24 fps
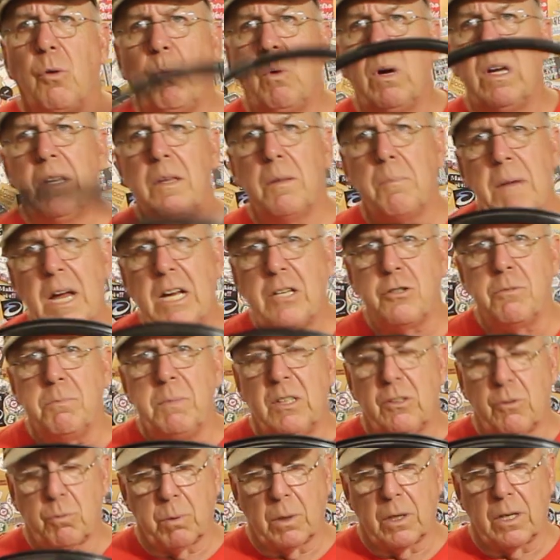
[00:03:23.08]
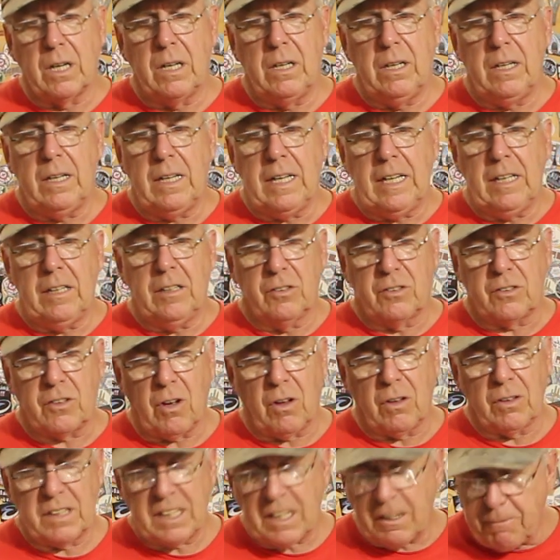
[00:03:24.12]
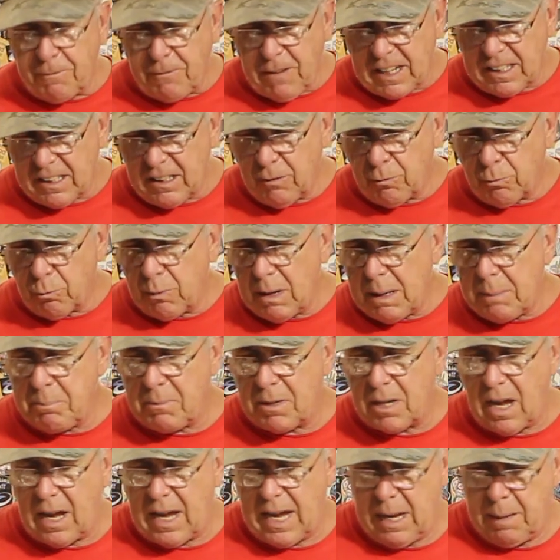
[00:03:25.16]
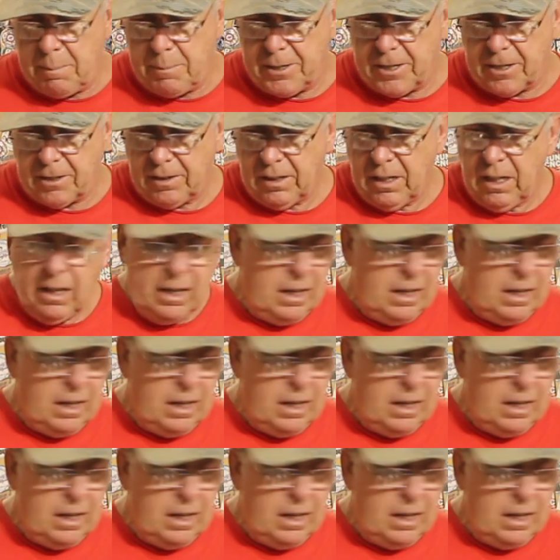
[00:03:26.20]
one of the measurements we're going to need is called the effective rim diameter.